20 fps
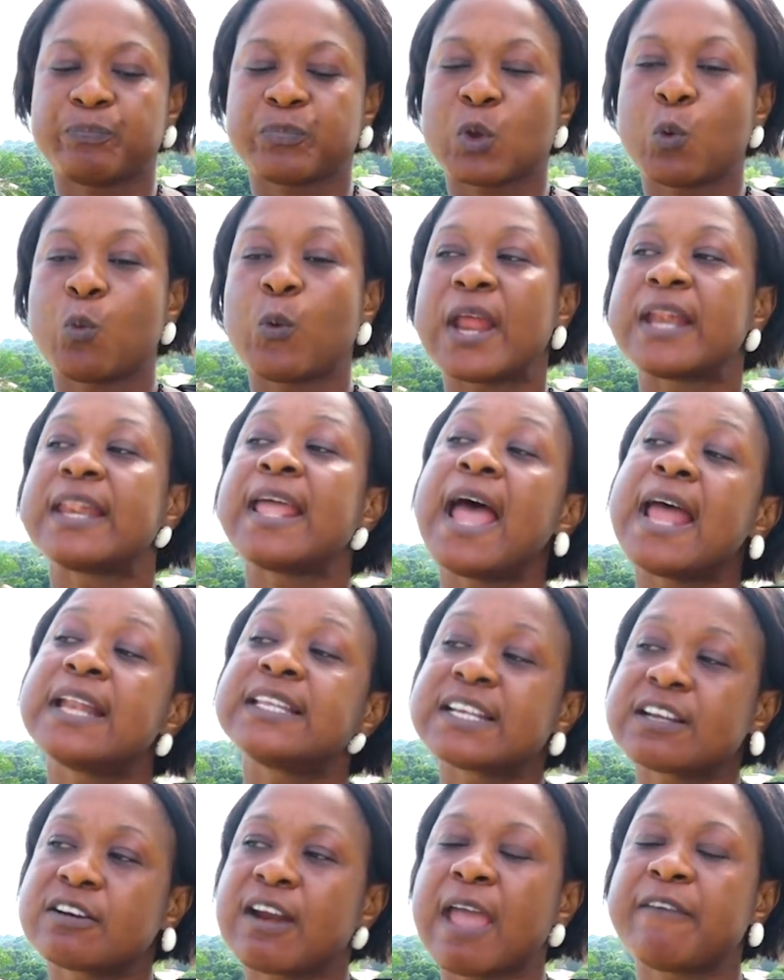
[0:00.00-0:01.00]
when the
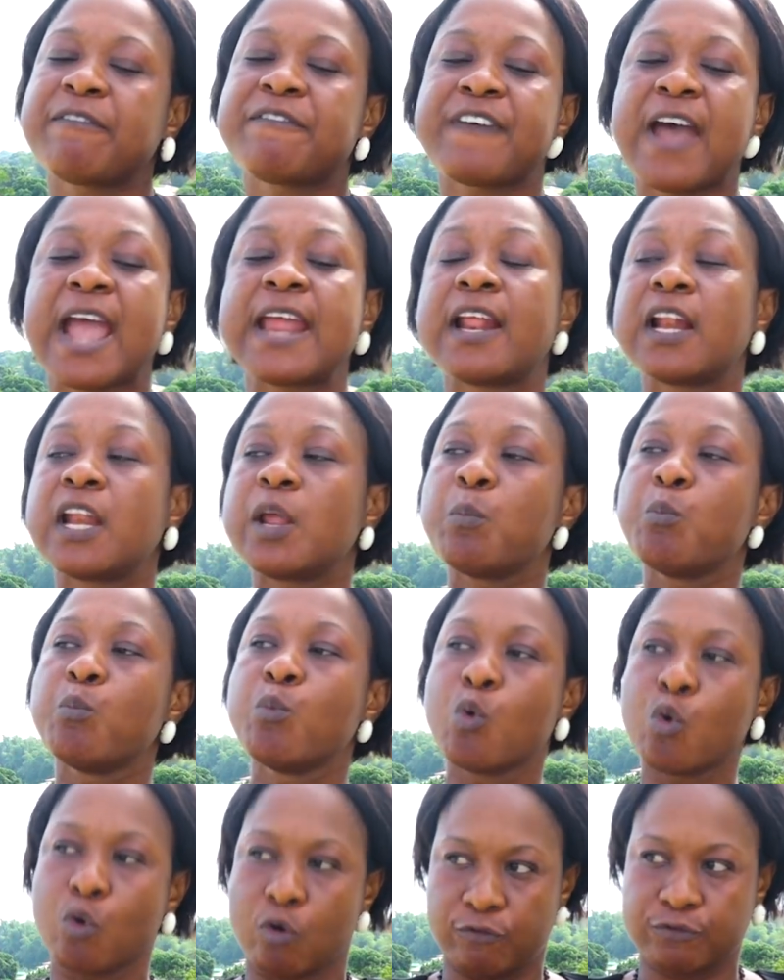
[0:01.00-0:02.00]
anti-crime finally
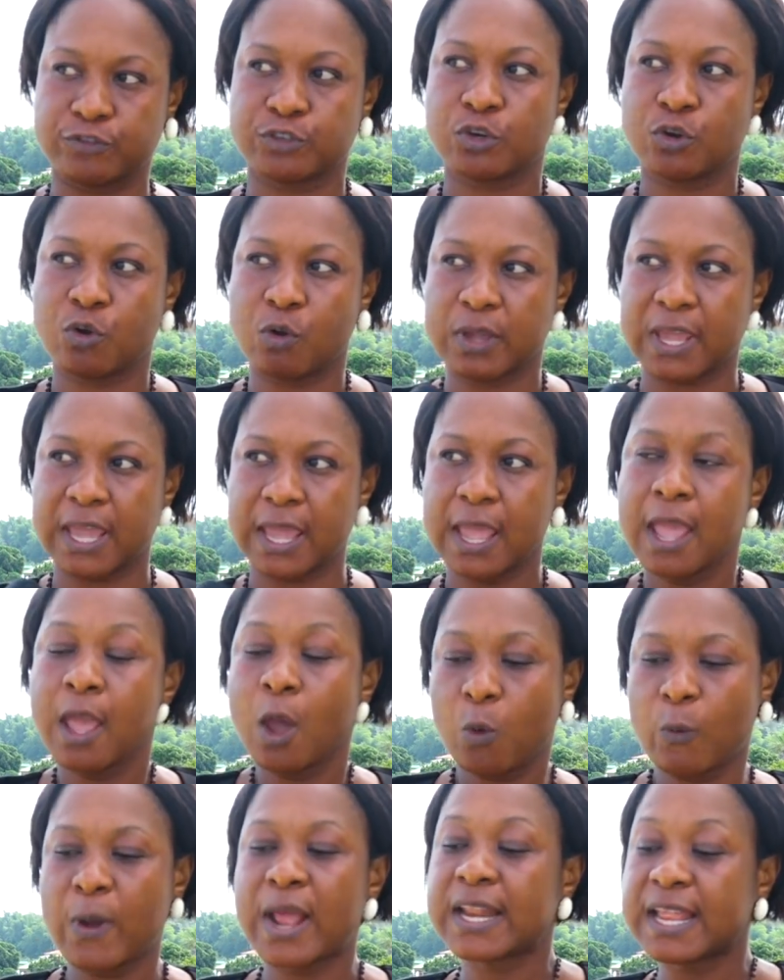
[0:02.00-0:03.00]
moved, okay,
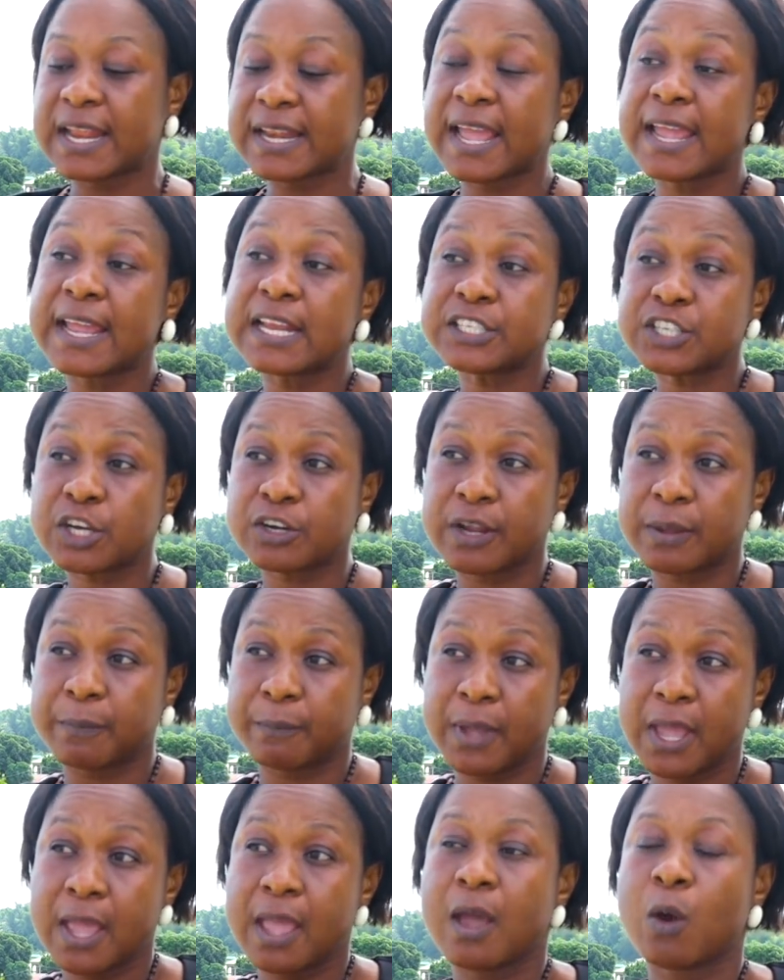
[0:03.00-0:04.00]
well, in the
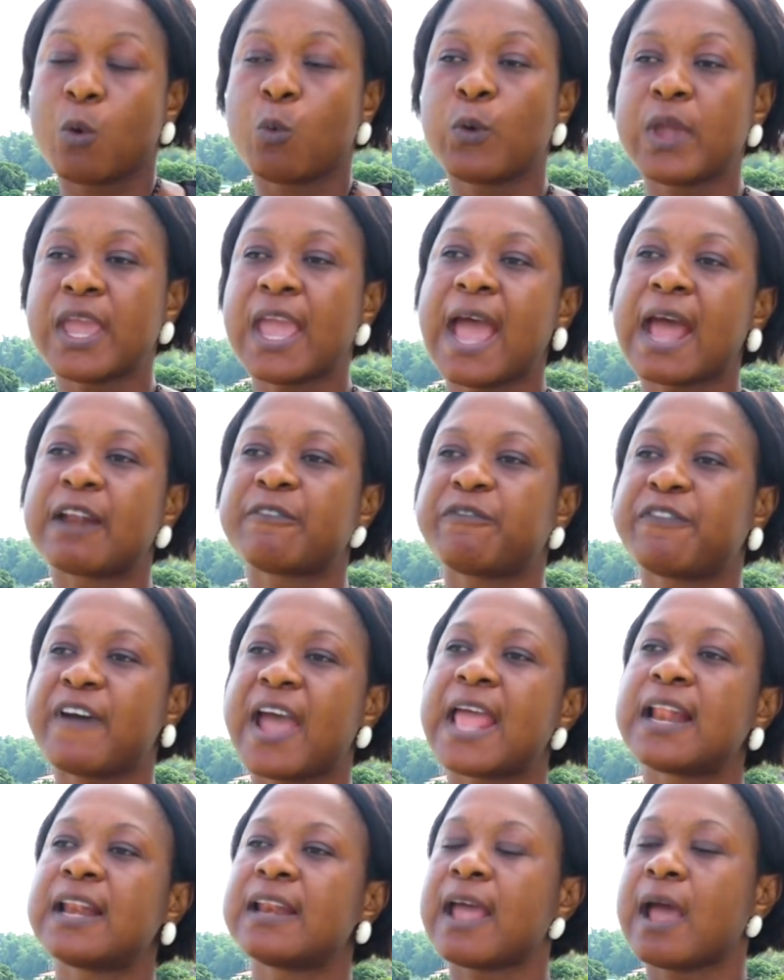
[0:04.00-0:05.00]
interim, we had
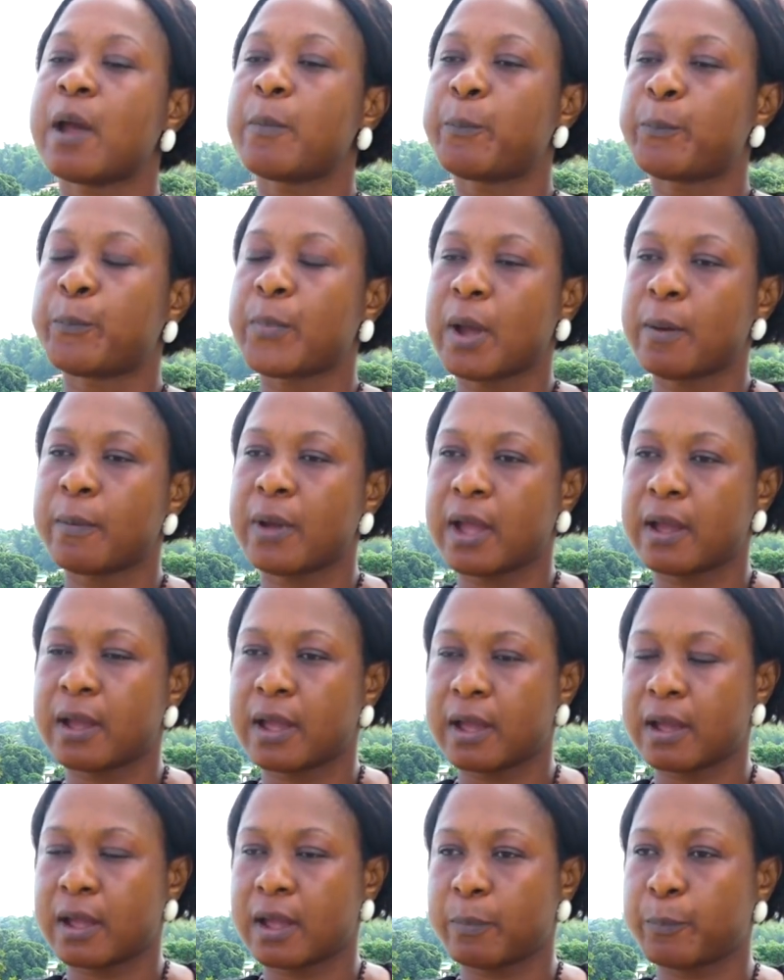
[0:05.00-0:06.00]
filed
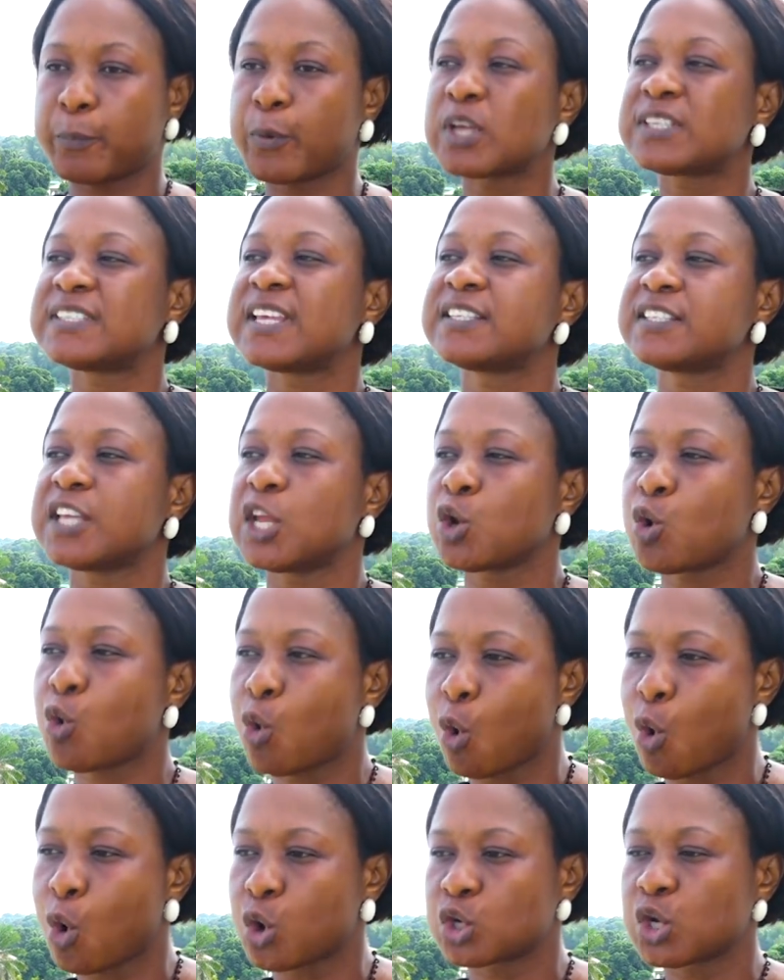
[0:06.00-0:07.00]
a process in
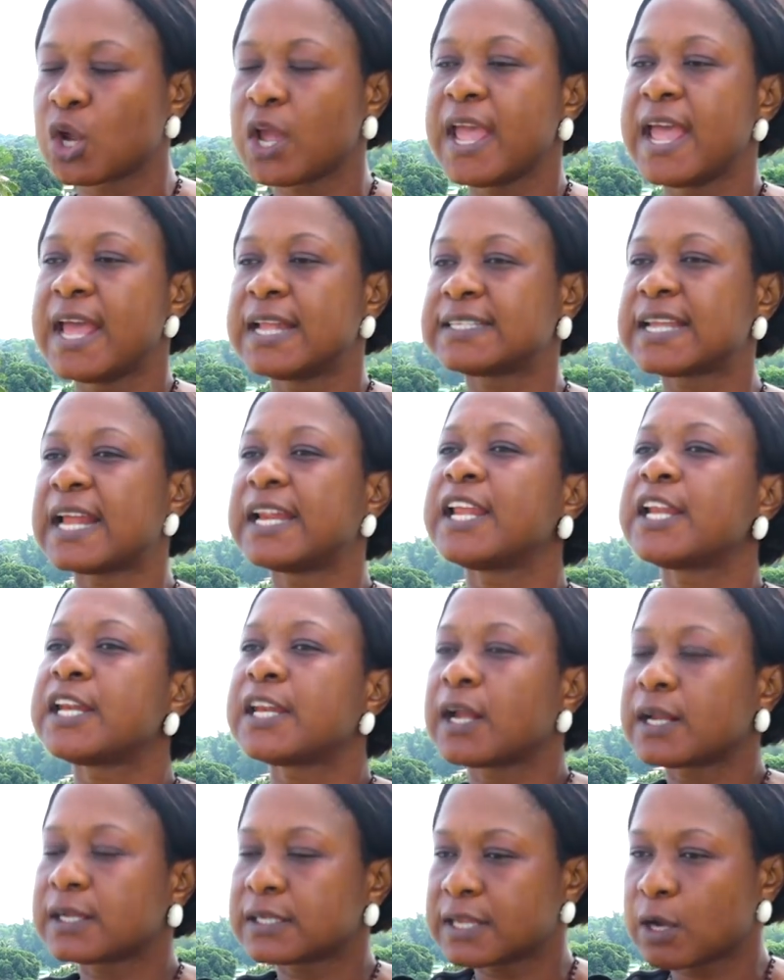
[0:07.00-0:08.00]
court telling
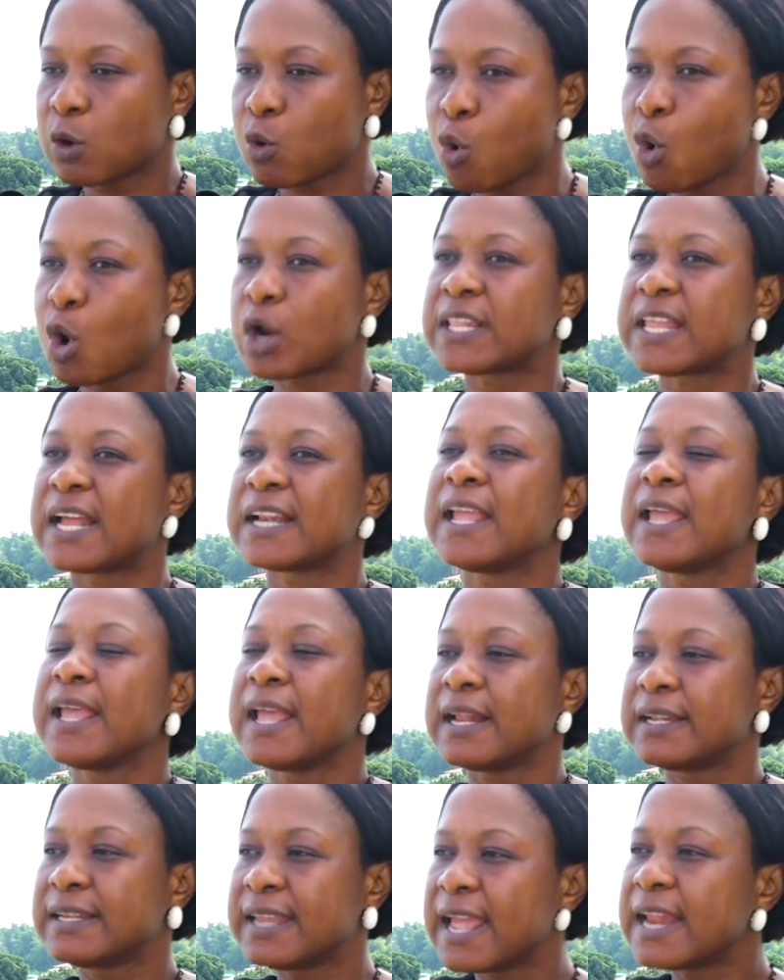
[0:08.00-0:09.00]
the court that
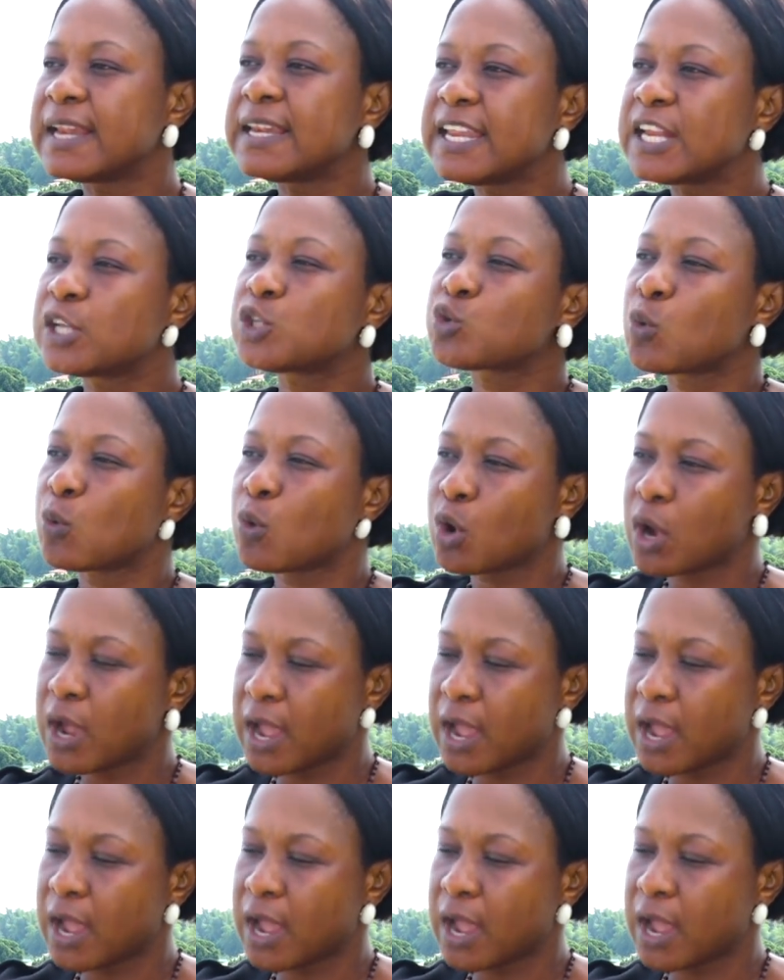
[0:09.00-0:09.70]
they need to